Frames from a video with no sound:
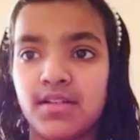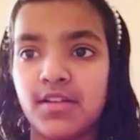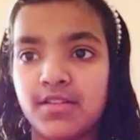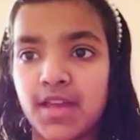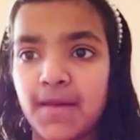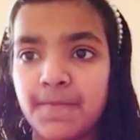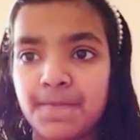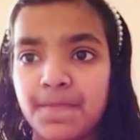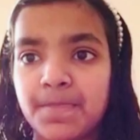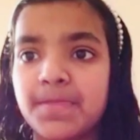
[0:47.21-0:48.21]
Okay,
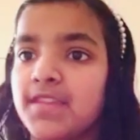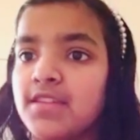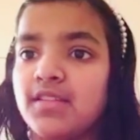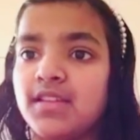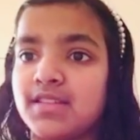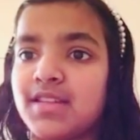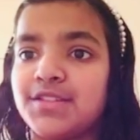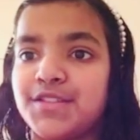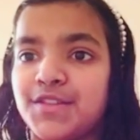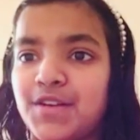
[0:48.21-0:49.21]
so let's get
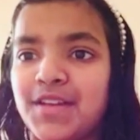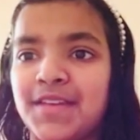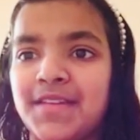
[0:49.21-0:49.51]
started.